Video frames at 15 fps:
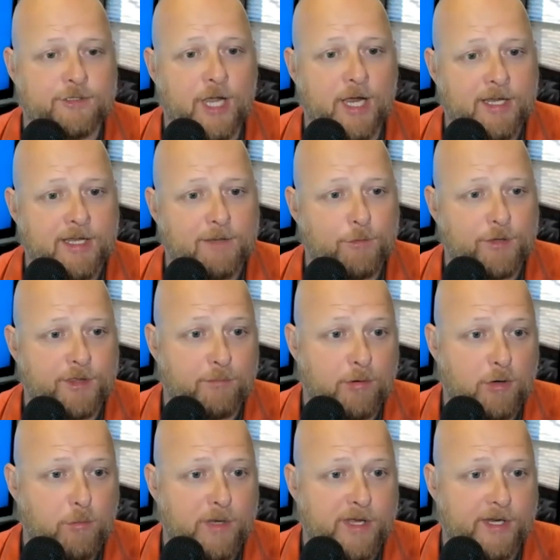check in with the
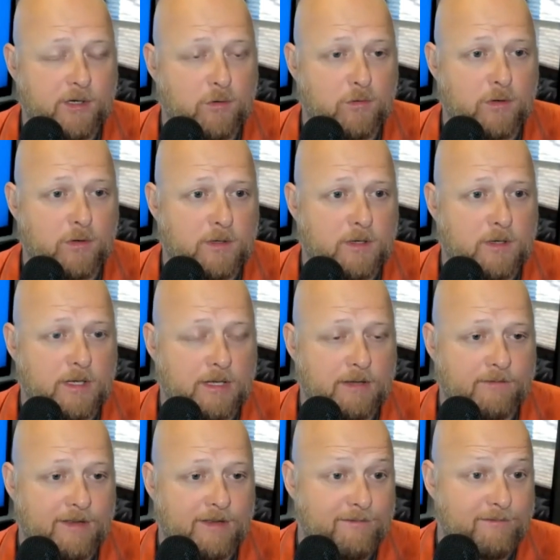probate court.
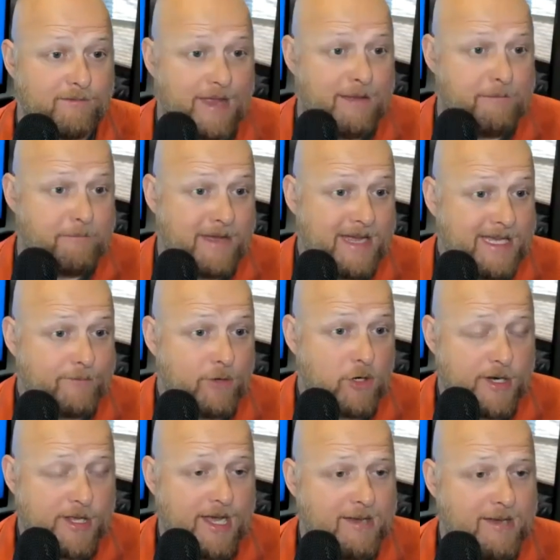If that may have
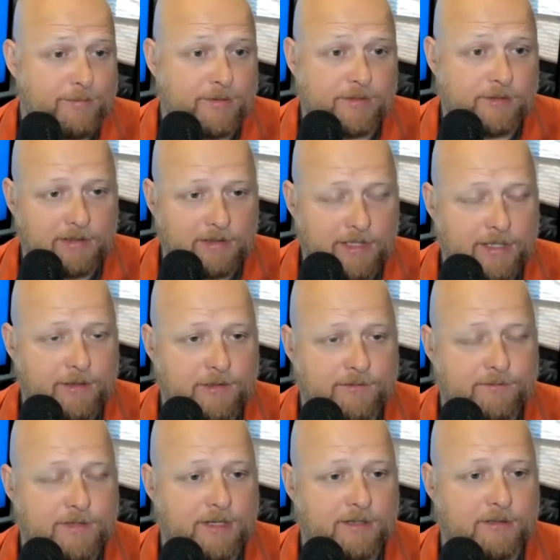already happened, the letters
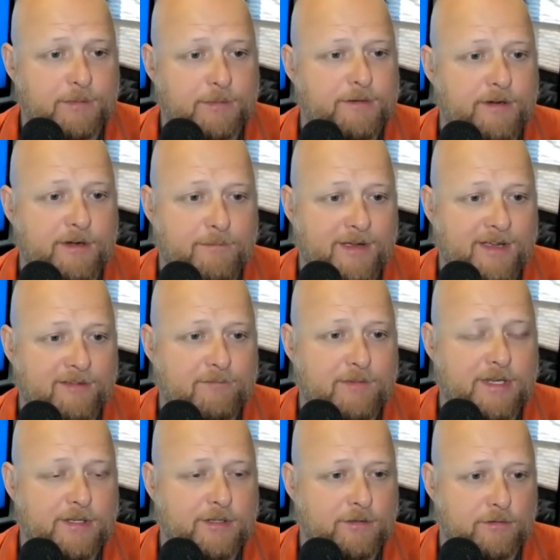of testamentary may have
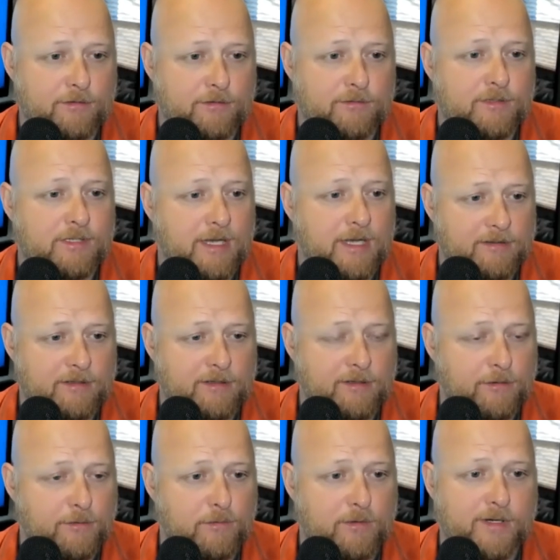been issued. She has the
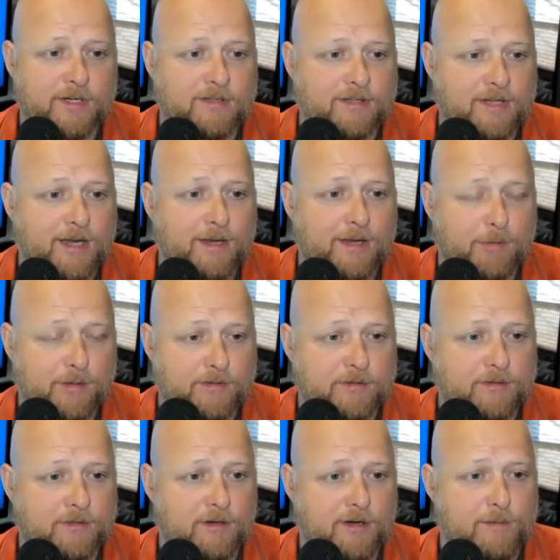authority to sign a
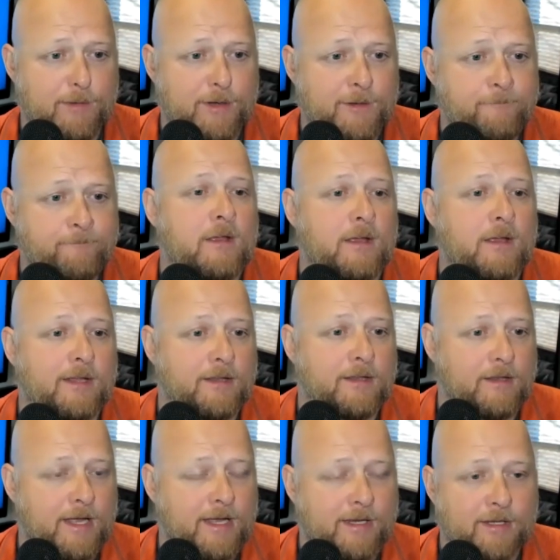purchase agreement,
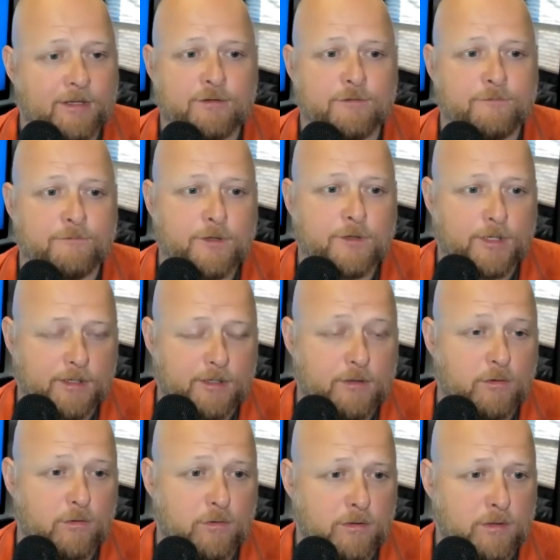and that gets your foot in the
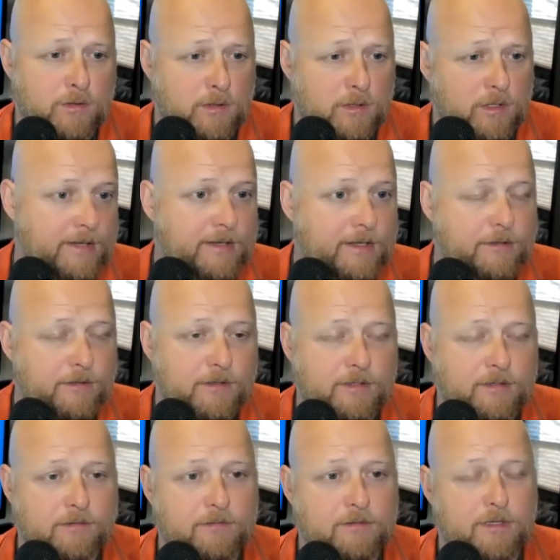door. And then you
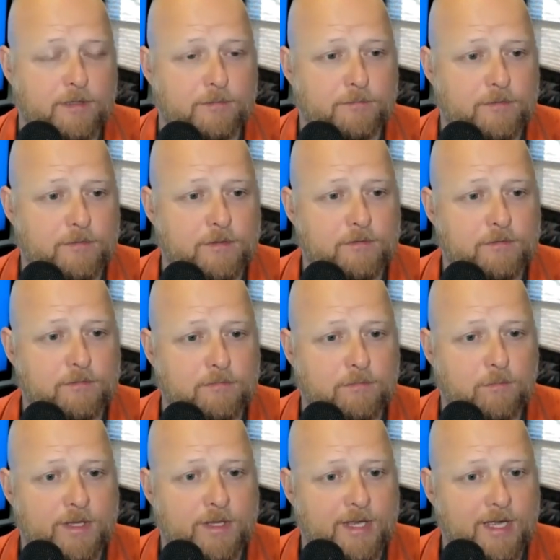can, you know, use
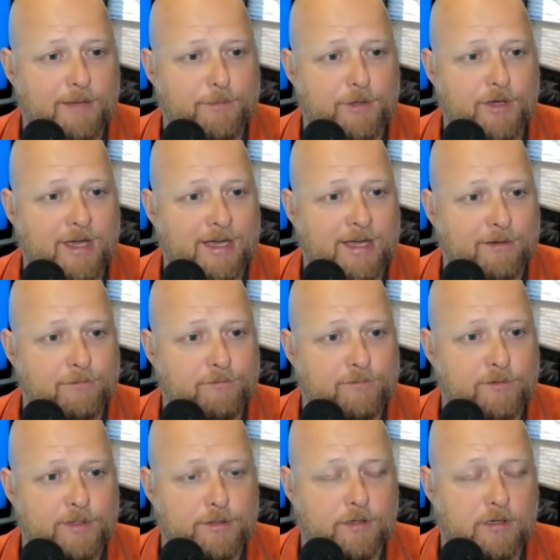what time you have
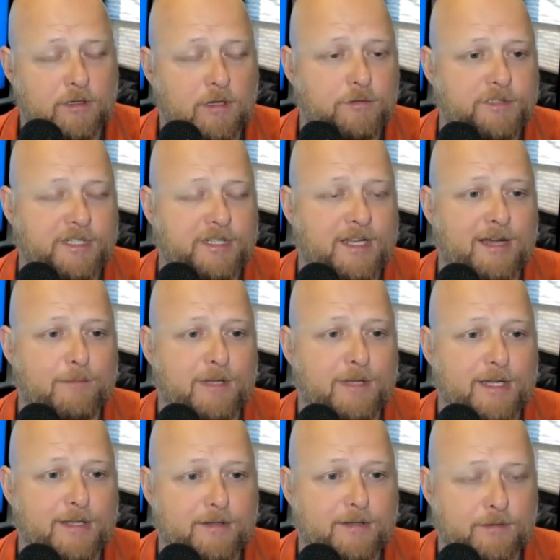in your closing
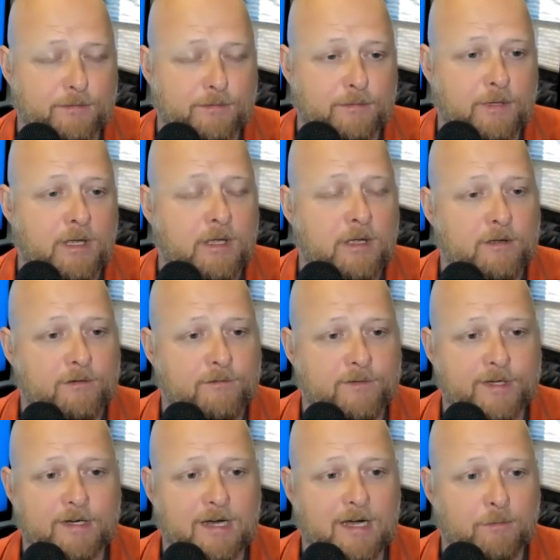timeline to
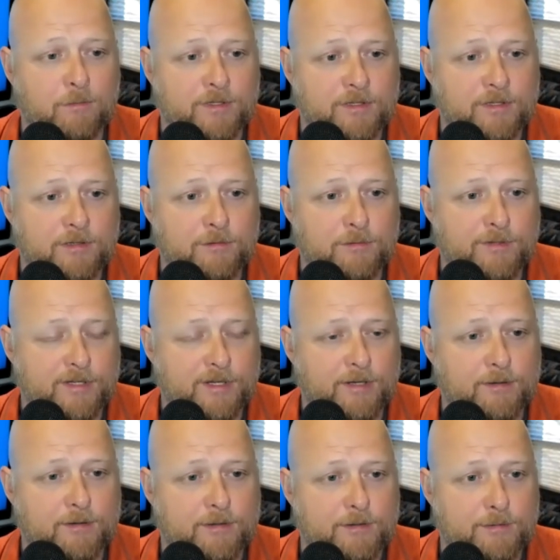figure out what to do with the
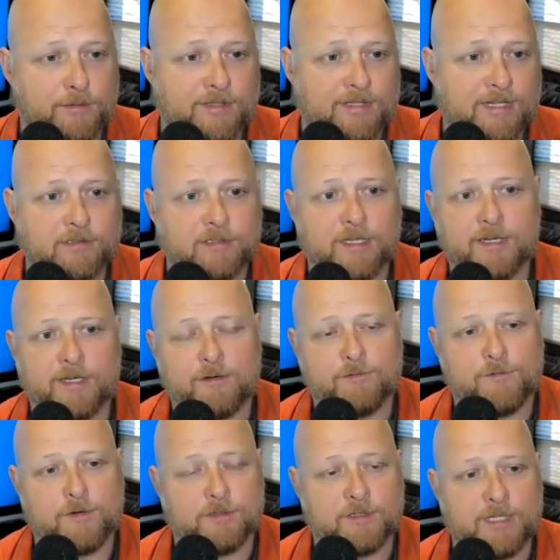other two. It sounds like your
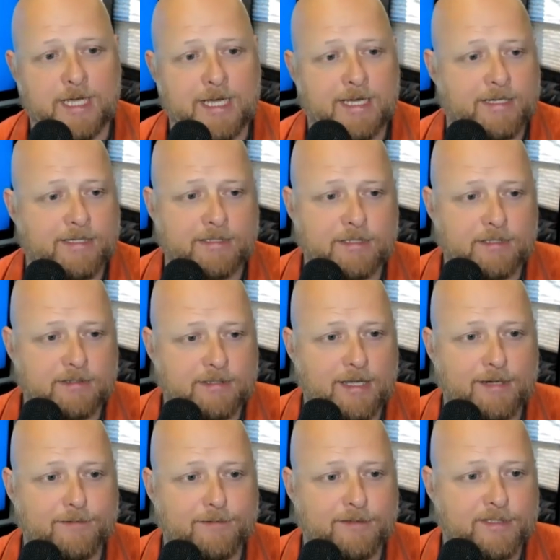first guy, he's going to
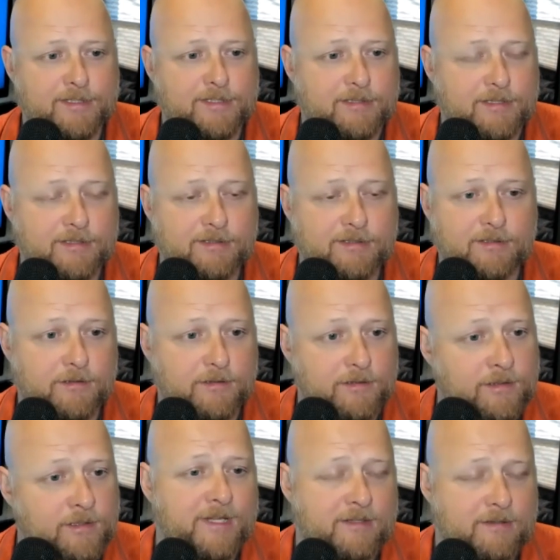sign a release. He's good.
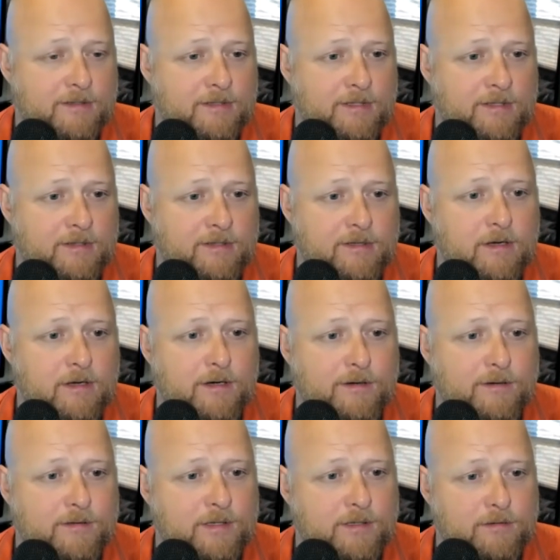It's the younger
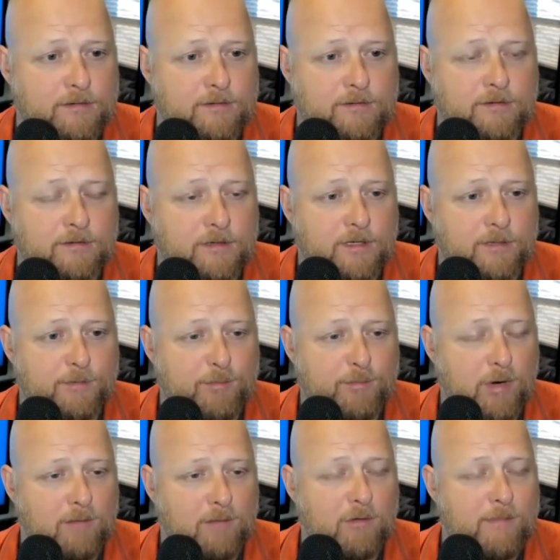sister that's going to be
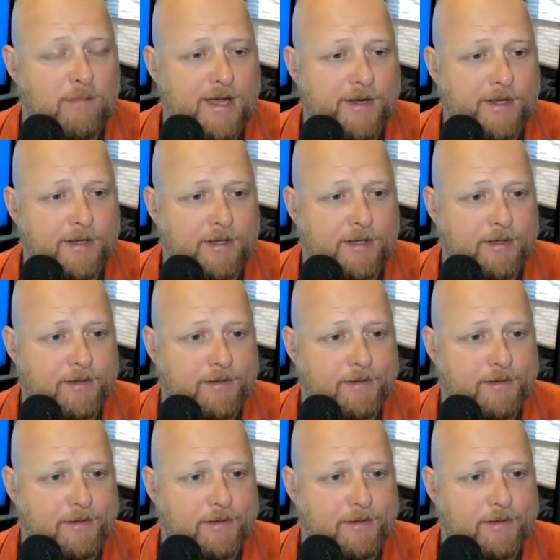problematic,